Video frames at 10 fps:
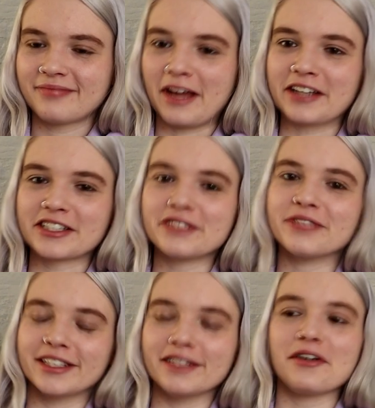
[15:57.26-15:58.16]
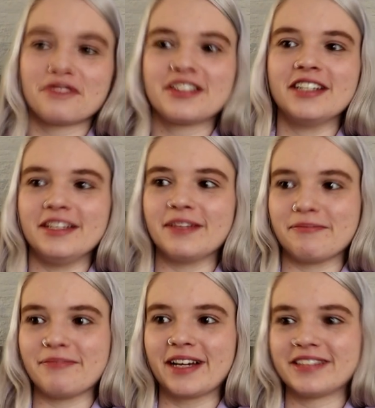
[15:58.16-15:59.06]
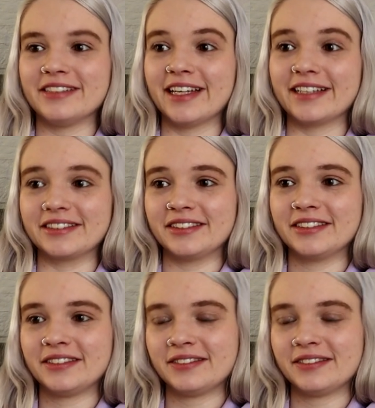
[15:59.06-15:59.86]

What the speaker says: I actually really love seeing them back together.